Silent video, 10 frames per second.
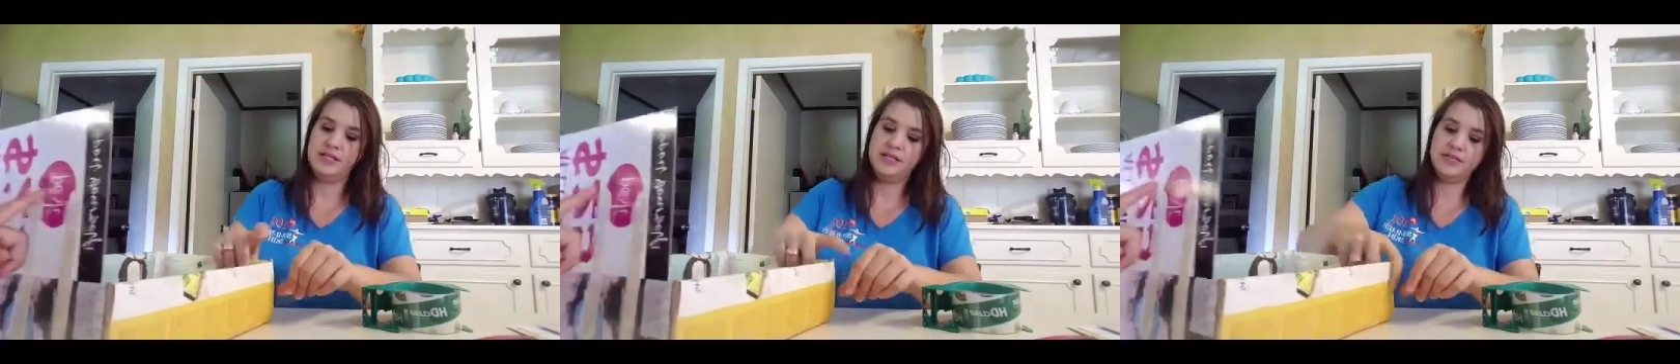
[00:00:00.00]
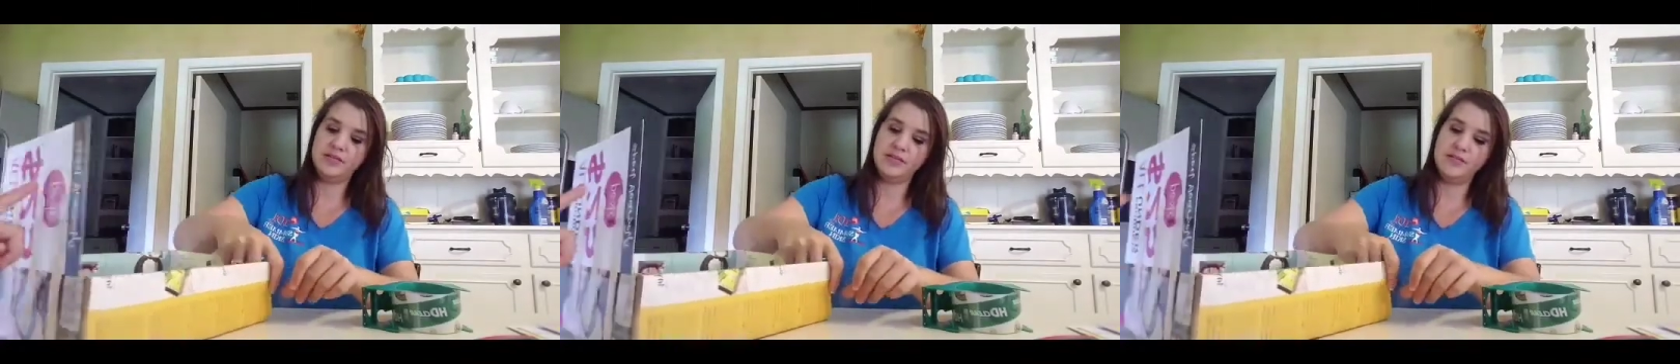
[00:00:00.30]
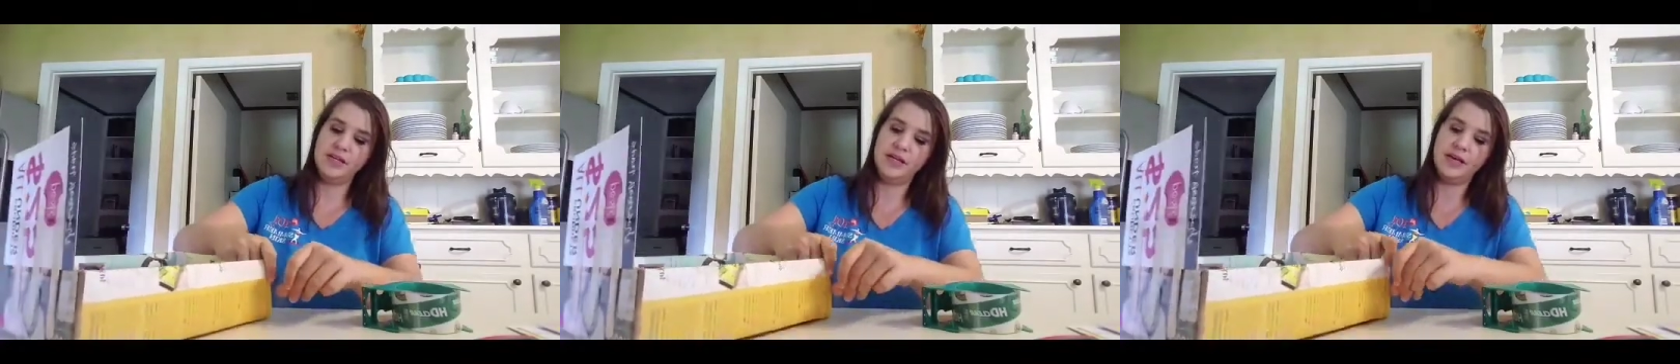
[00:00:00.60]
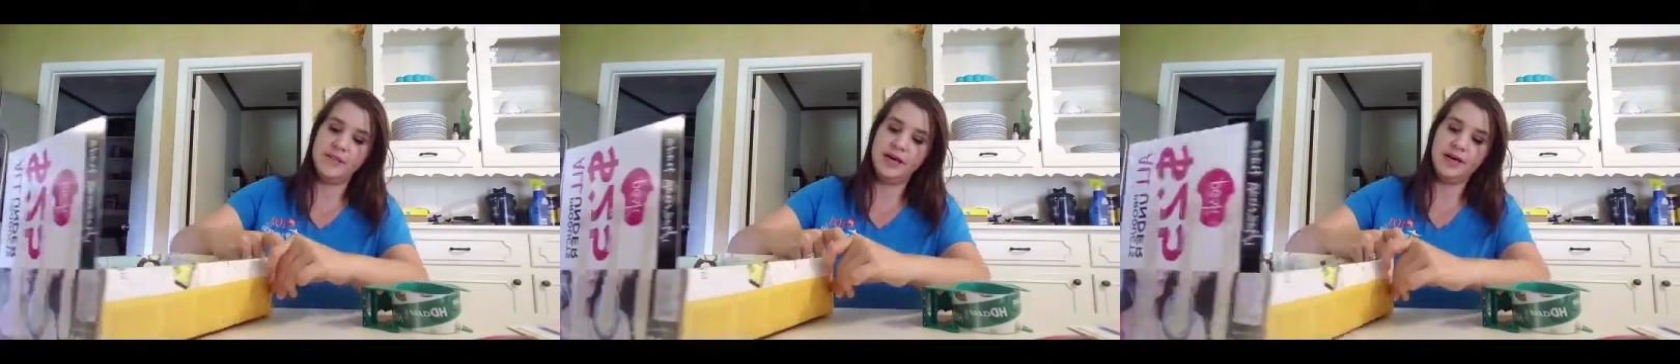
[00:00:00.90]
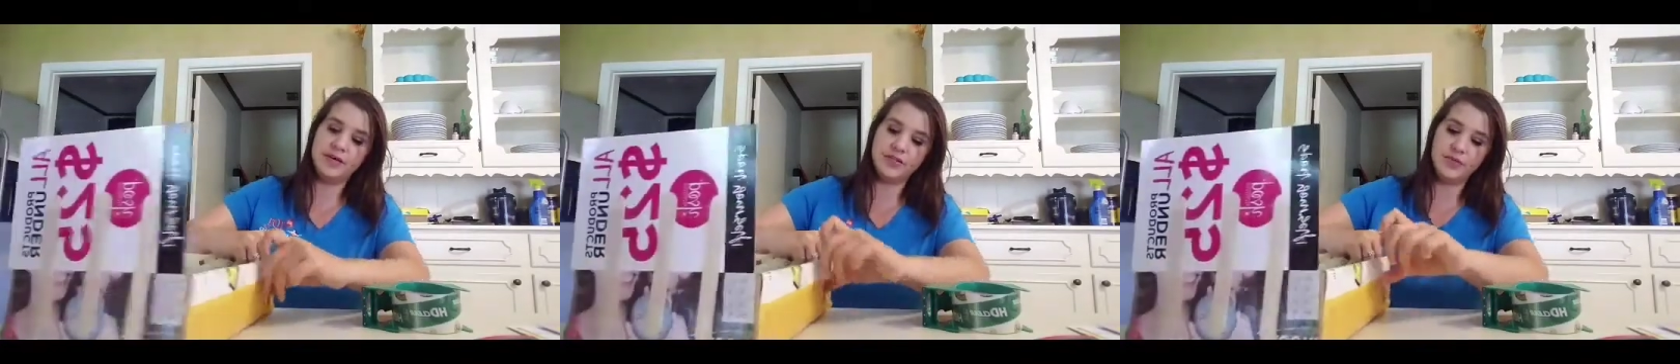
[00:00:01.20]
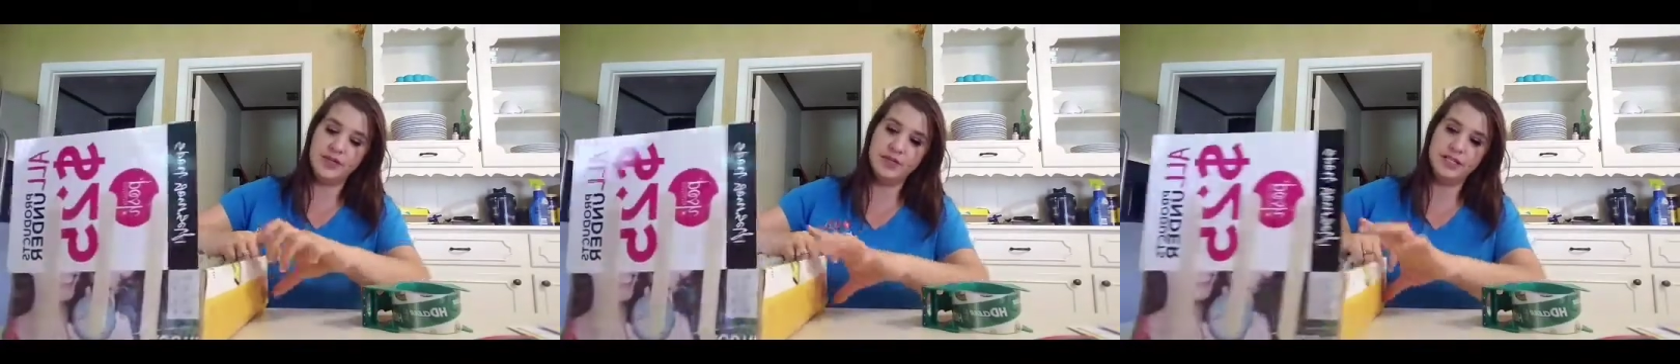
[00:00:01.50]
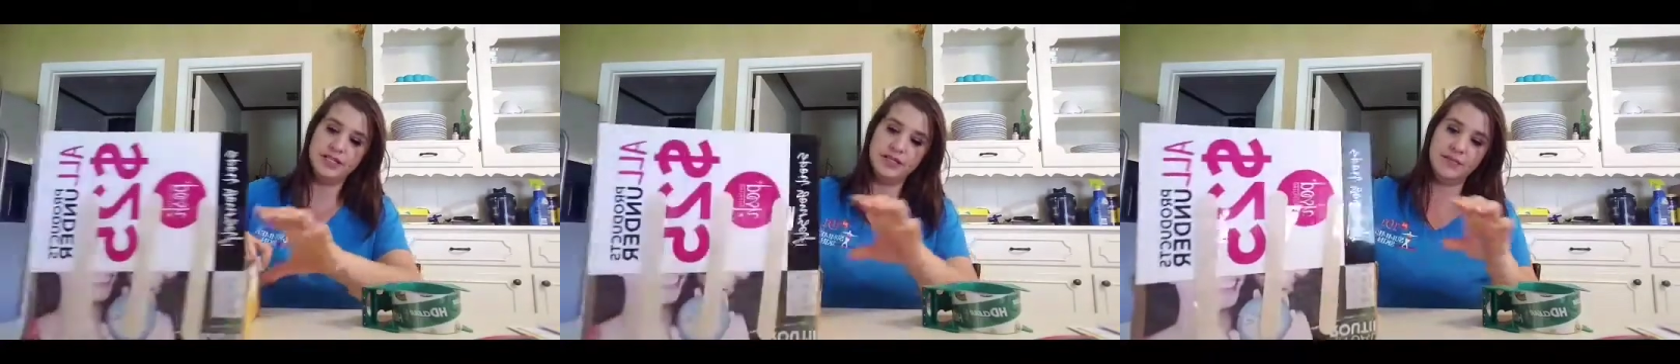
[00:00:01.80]
This took me about 20
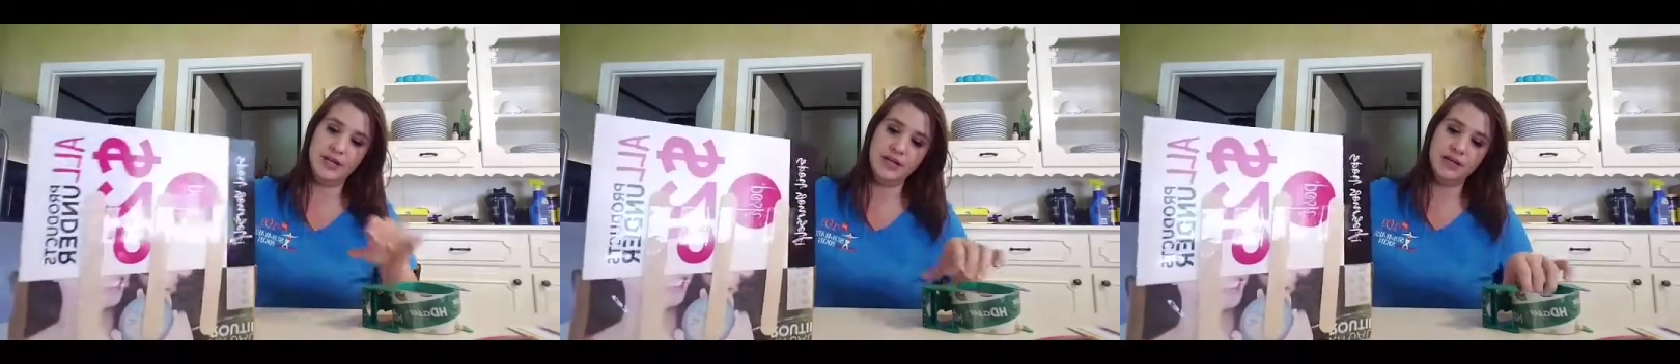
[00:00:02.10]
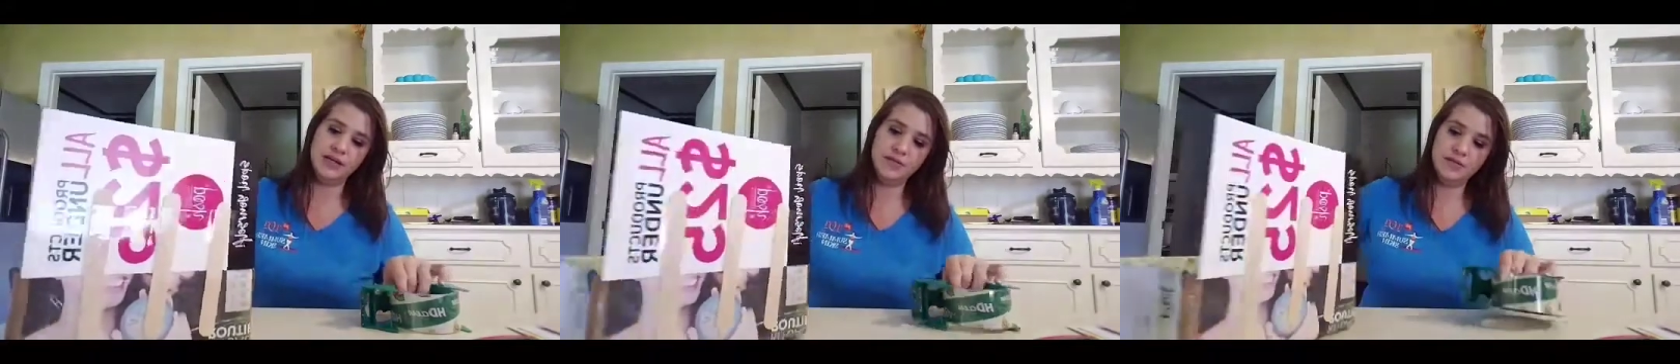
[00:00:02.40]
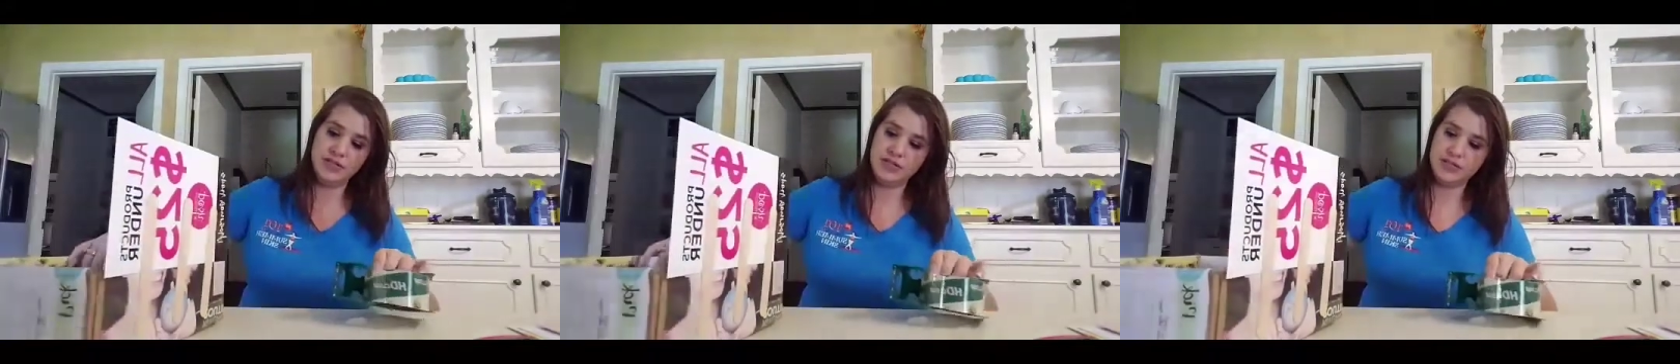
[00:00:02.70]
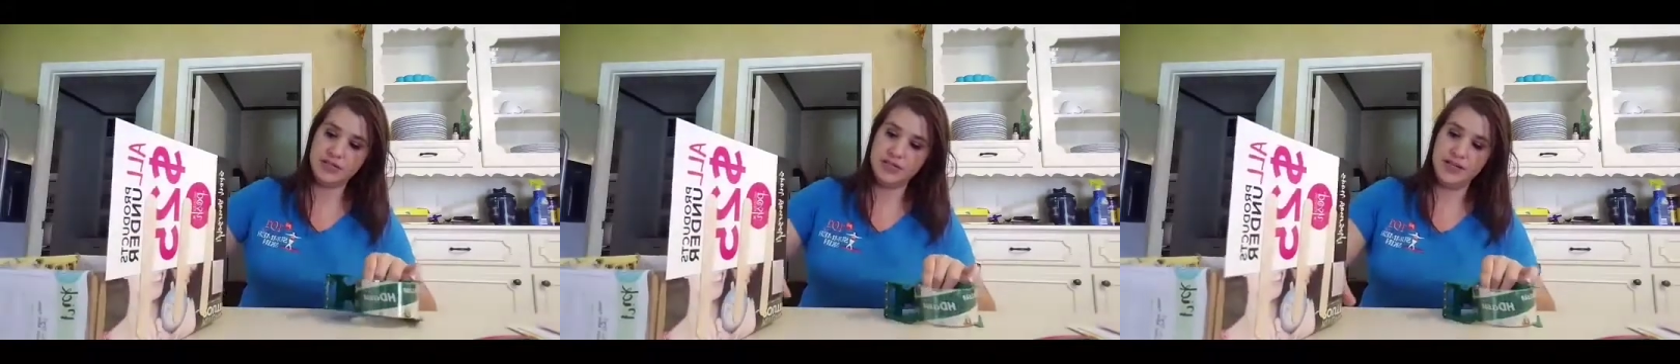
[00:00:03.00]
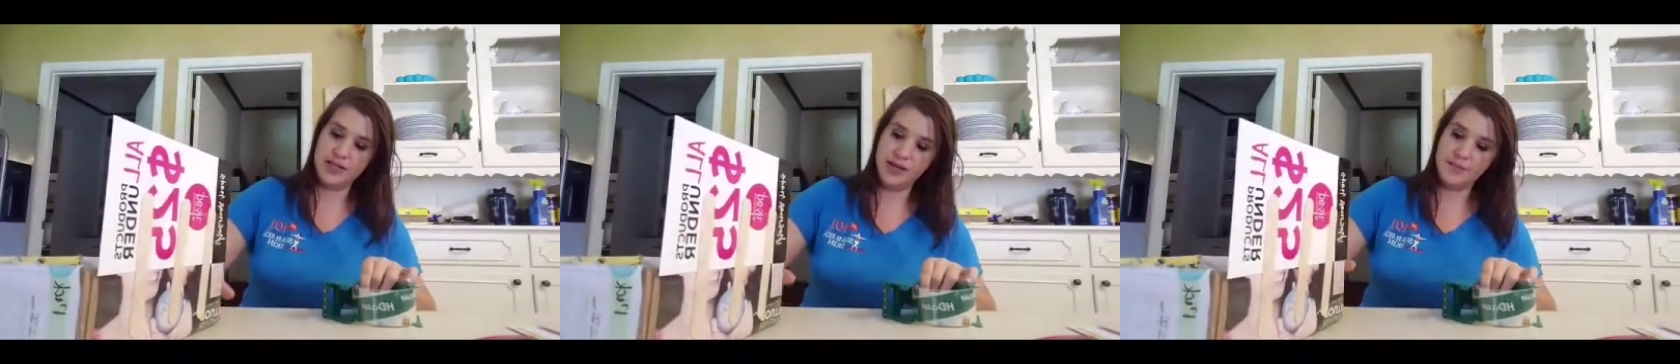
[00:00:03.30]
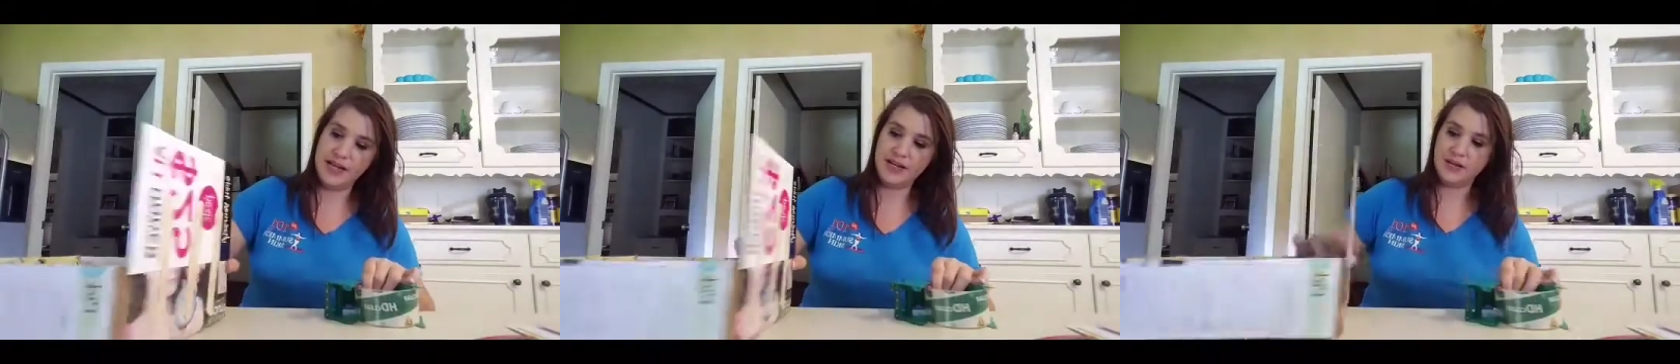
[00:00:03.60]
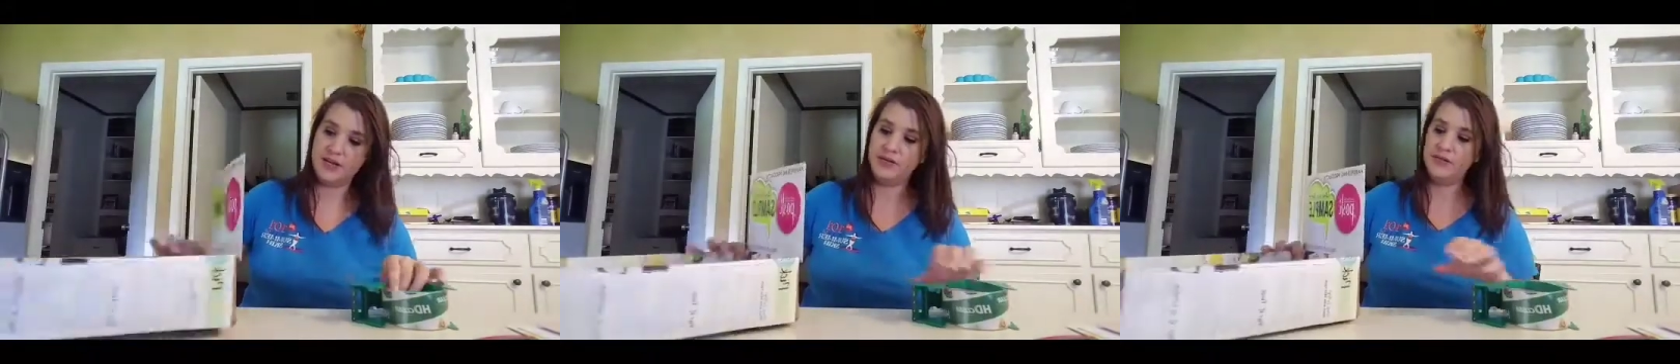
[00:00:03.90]
minutes to make, which is not bad
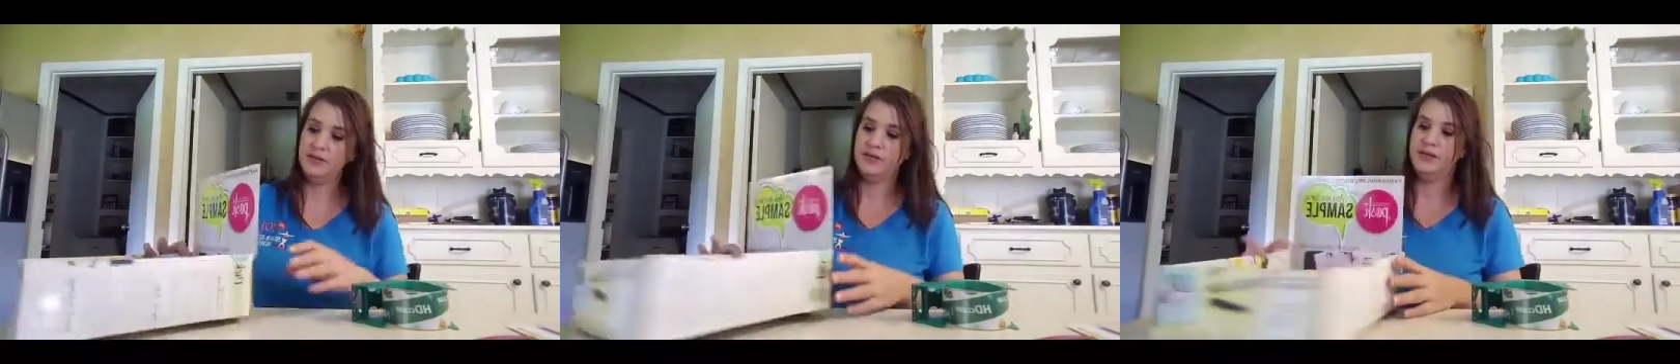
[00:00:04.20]
at all.